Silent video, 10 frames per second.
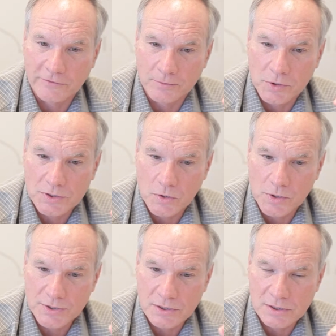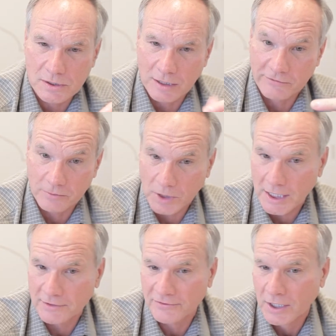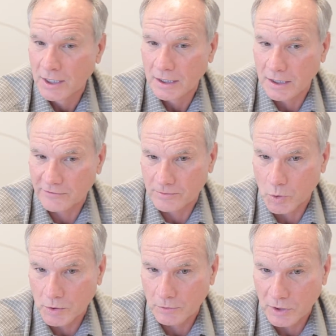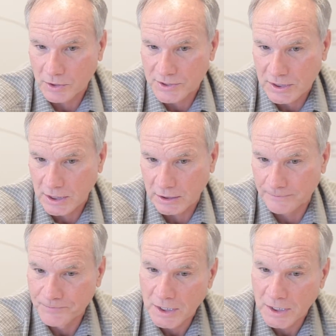from those courses and from life and from owning real estate